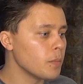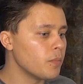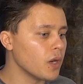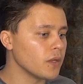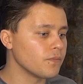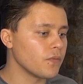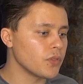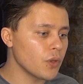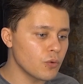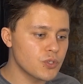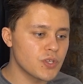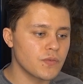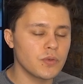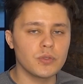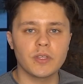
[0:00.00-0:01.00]
But for
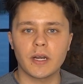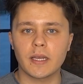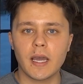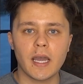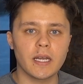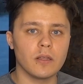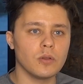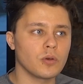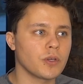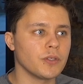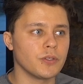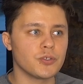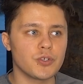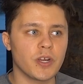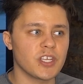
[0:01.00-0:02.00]
those of you that are kind of looking
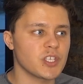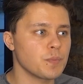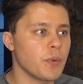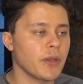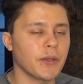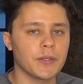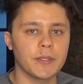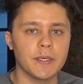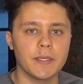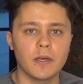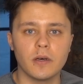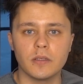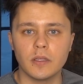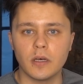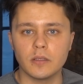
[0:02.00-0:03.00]
to try to speculate
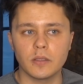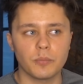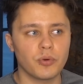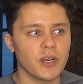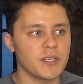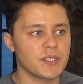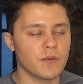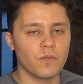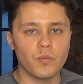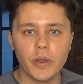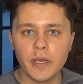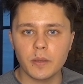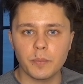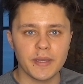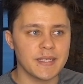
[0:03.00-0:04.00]
on, on the price of
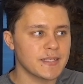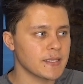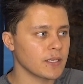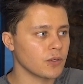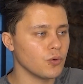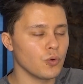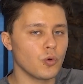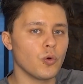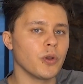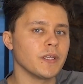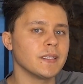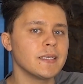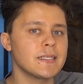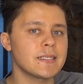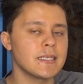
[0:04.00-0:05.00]
whale based on the KuCoin
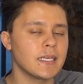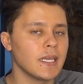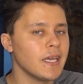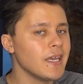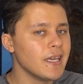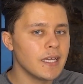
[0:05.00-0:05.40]
listing,